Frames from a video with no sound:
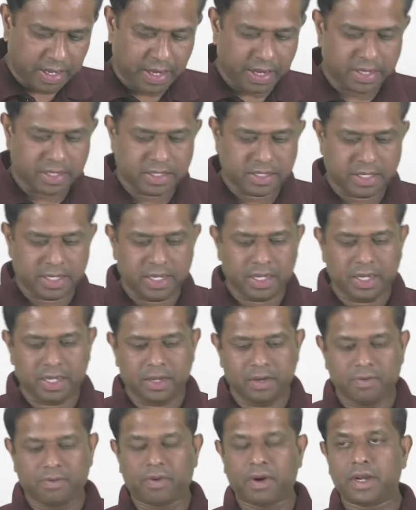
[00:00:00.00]
and
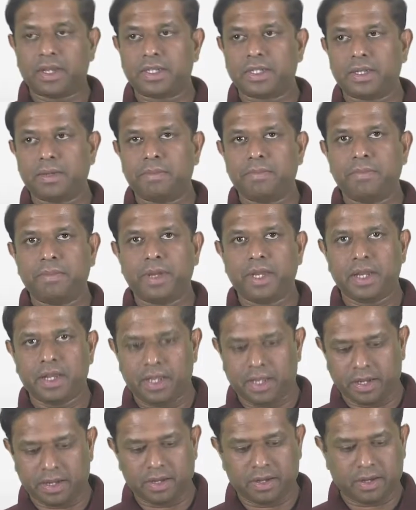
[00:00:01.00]
see what is the
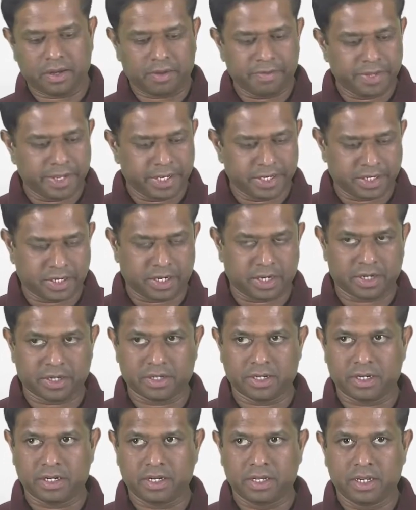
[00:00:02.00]
meaning of the
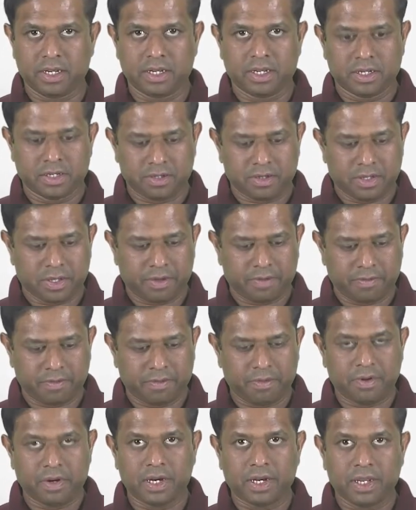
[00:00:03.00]
instruction. So
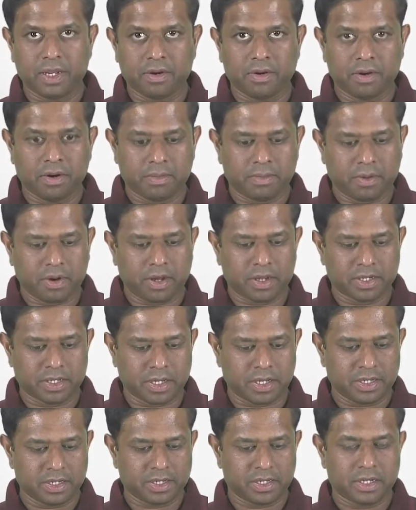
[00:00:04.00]
therefore decode
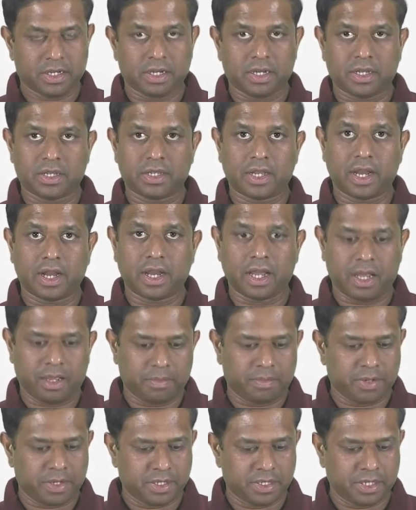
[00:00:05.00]
process that
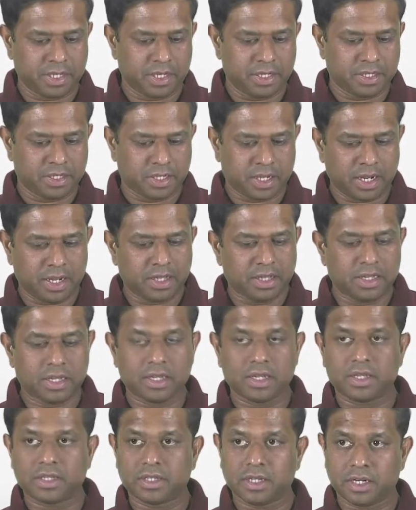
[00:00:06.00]
happens inside
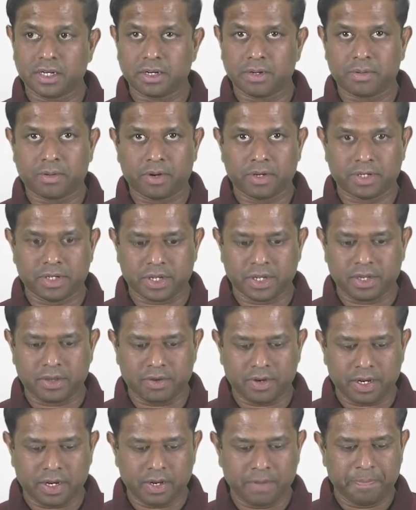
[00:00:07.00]
the central processing
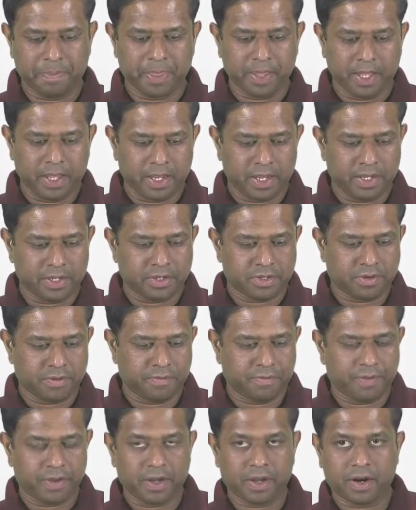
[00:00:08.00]
unit is to
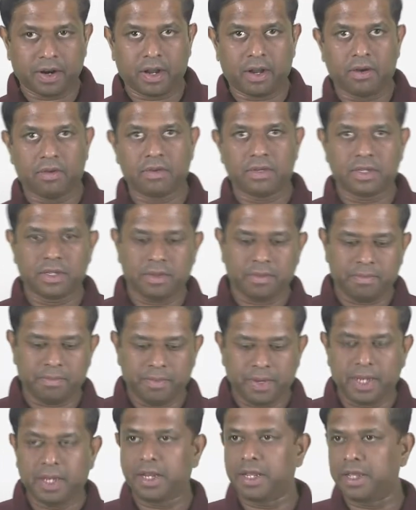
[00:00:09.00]
figure out the
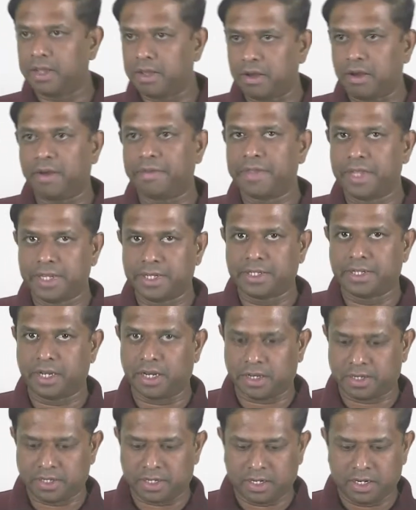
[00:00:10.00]
meaning of the
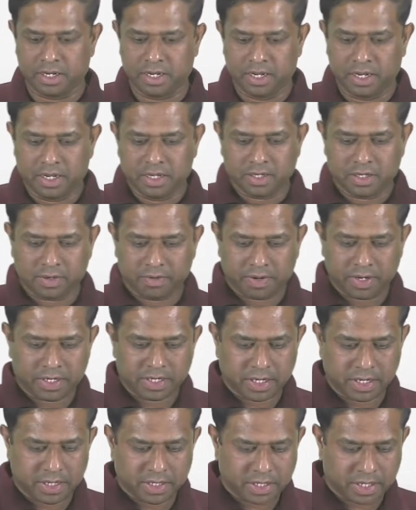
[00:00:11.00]
instruction. So
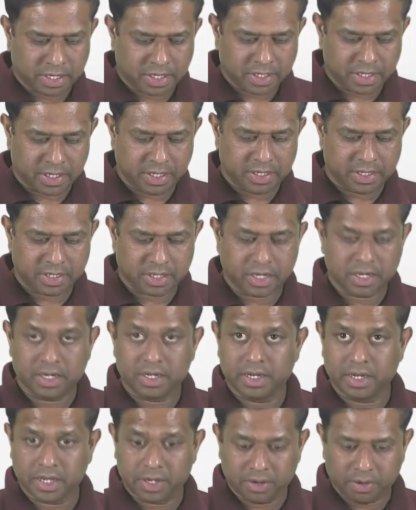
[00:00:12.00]
once the instruction is
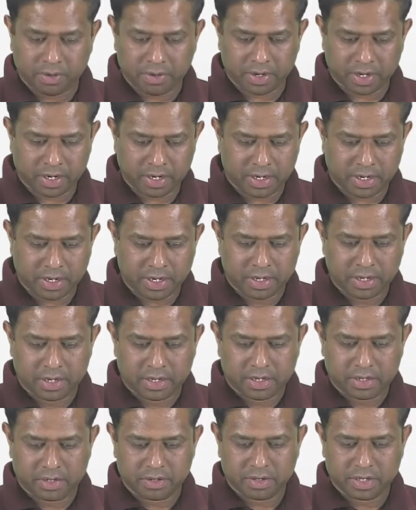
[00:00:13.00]
decoded,
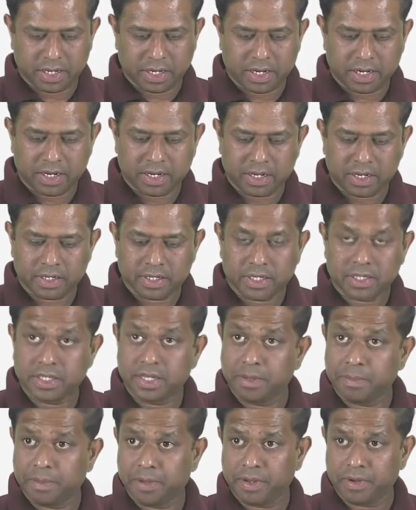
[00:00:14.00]
so then the
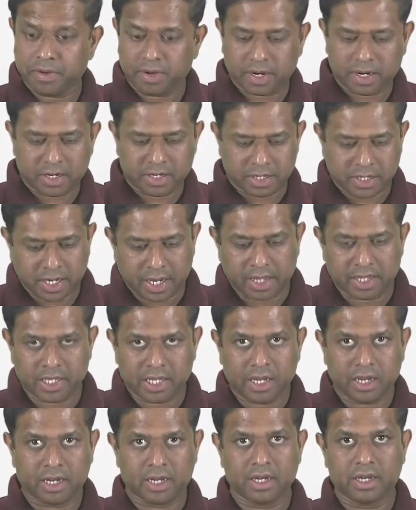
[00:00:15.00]
CPU understands
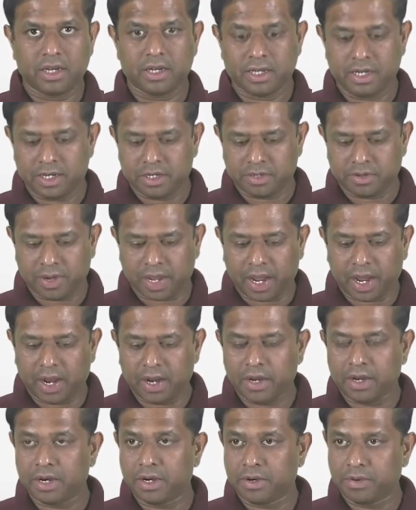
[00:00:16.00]
that it needs to
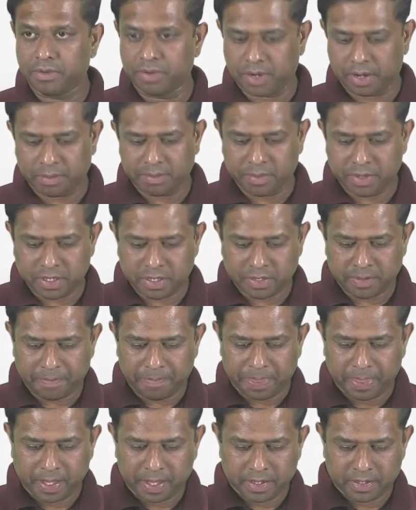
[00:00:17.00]
add 2 numbers.
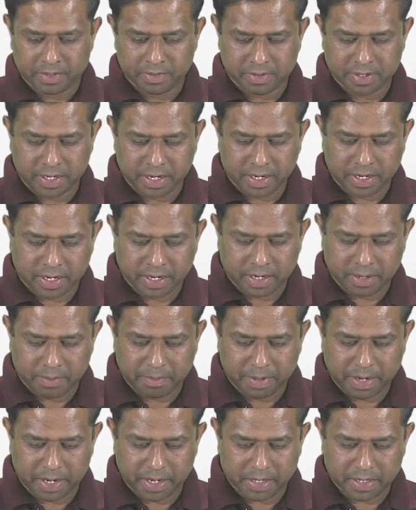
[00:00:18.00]
So then
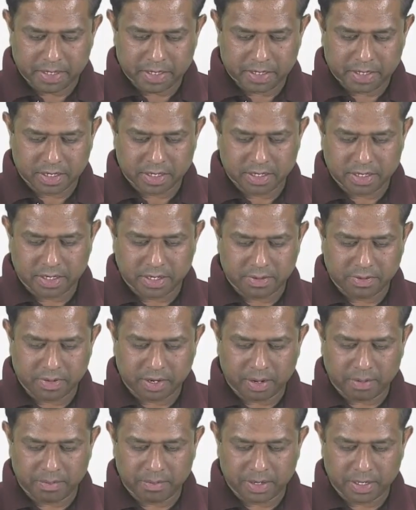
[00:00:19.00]
it brings the 2
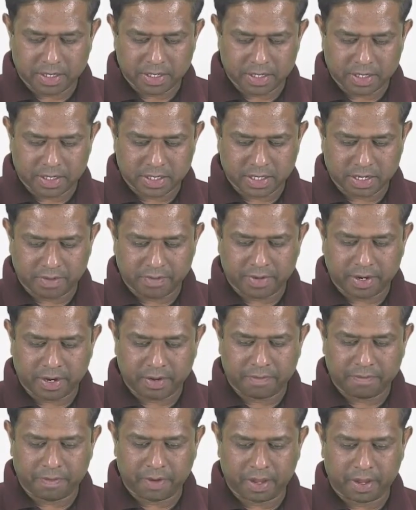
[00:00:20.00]
numbers 7
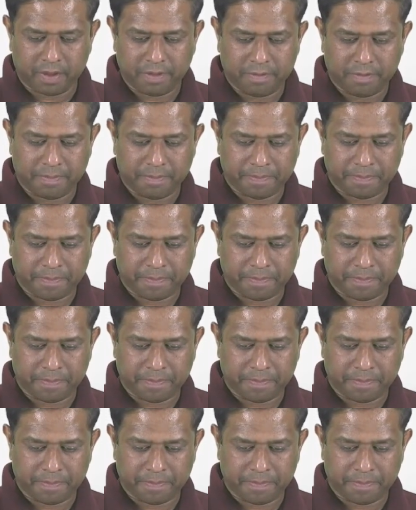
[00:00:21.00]
and 5